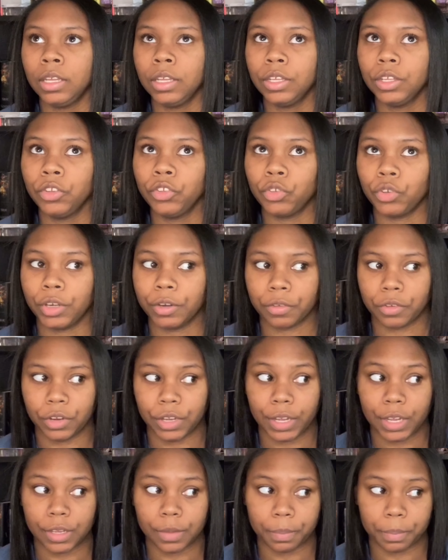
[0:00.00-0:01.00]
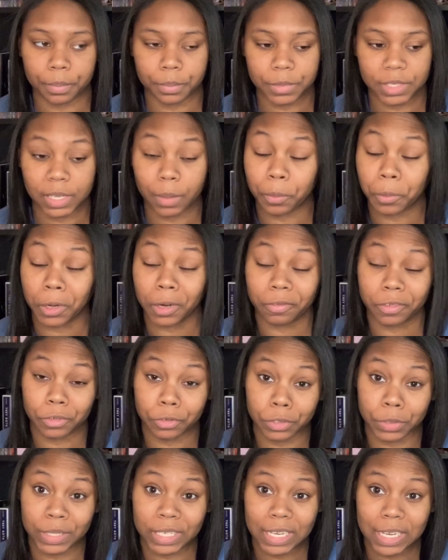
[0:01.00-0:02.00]
sort of create somewhat of a
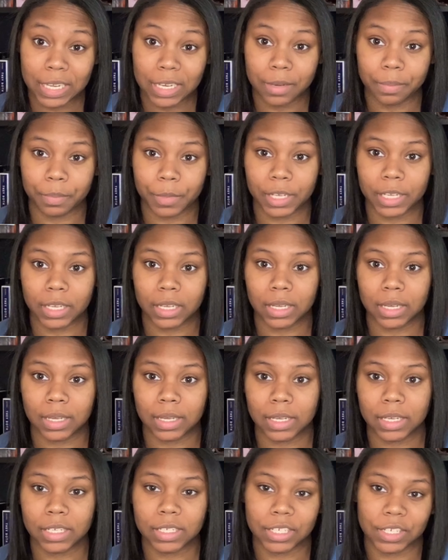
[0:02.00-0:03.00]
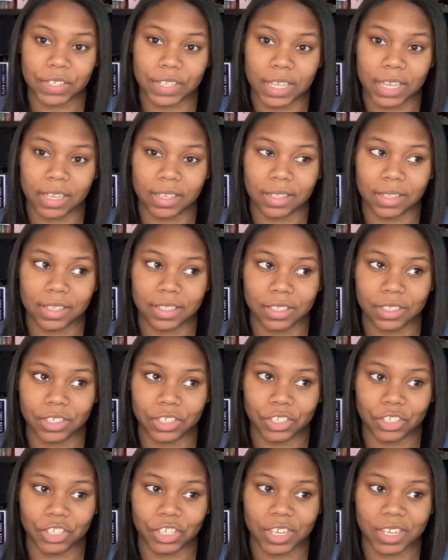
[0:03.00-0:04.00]
routine, but until then, this
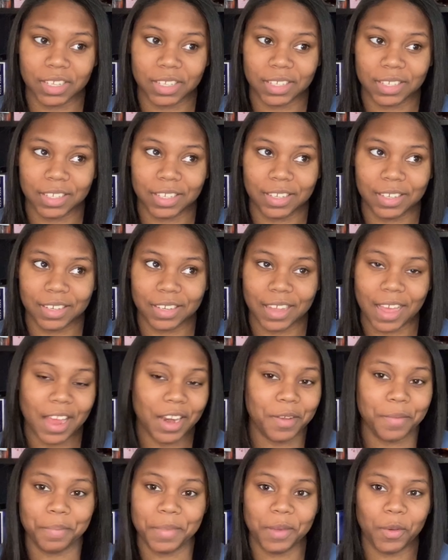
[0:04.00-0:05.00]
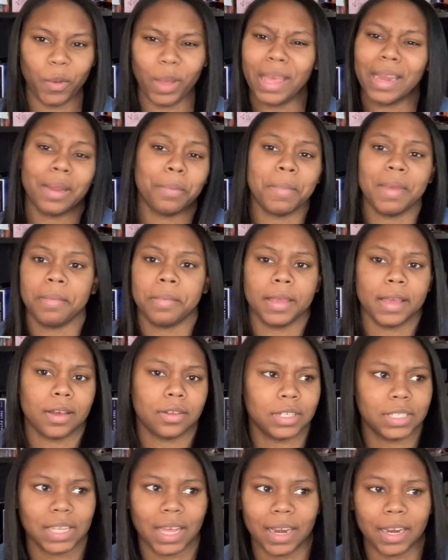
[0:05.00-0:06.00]
is just kind of me winging it. Maybe I'll
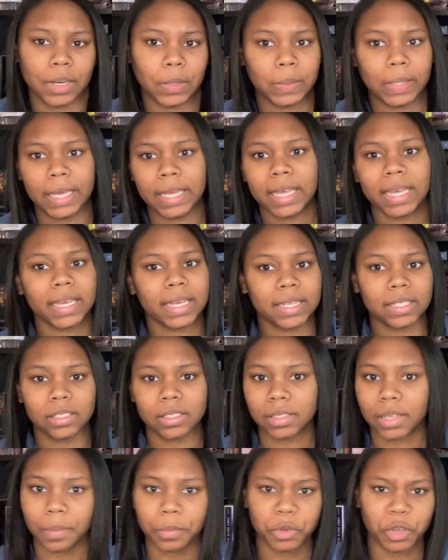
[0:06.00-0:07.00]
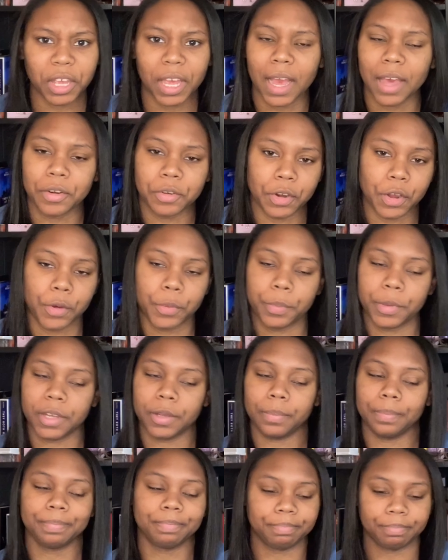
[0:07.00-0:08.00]
decide I don't like it and stop doing it, I don't know,
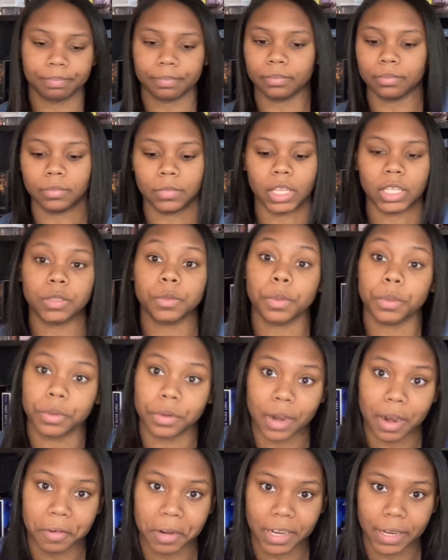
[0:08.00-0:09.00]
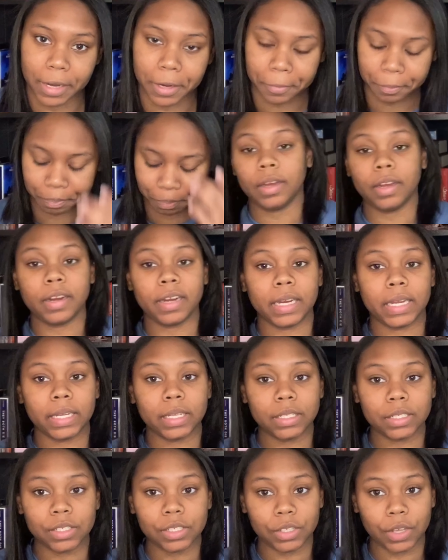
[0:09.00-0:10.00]
but that's where we're at right now. All right,
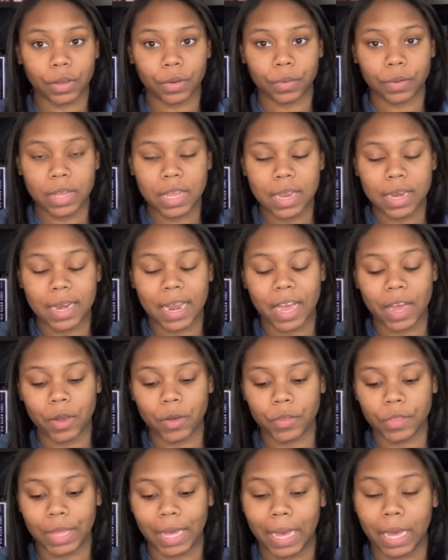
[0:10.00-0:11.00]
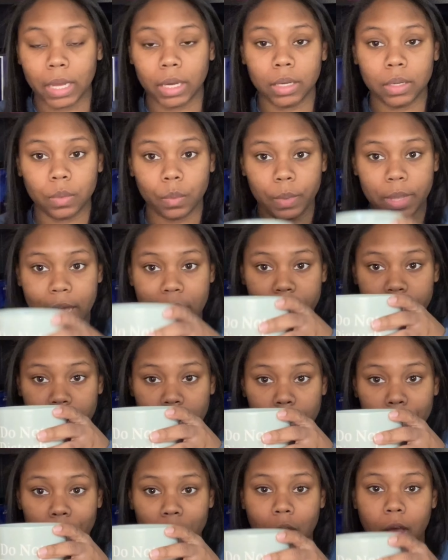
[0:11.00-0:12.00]
so now that we have a
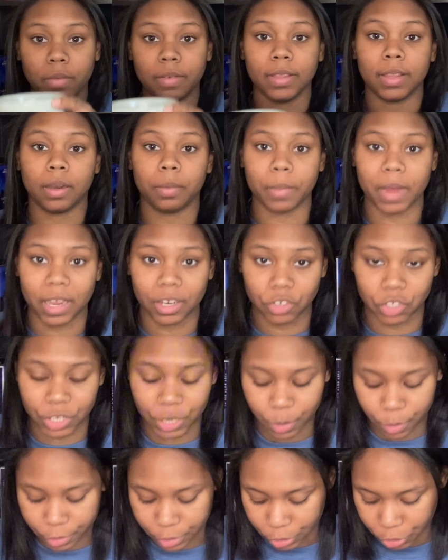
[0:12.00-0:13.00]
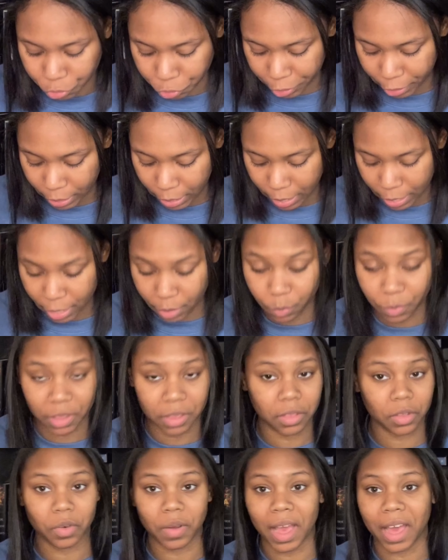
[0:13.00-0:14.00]
cup of coffee that I'm actually going to drink, and with a
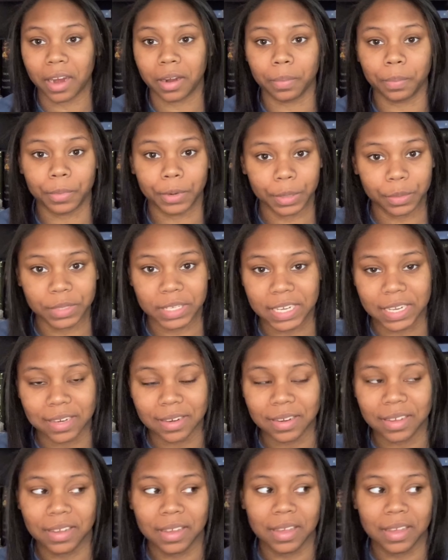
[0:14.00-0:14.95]
little added protein,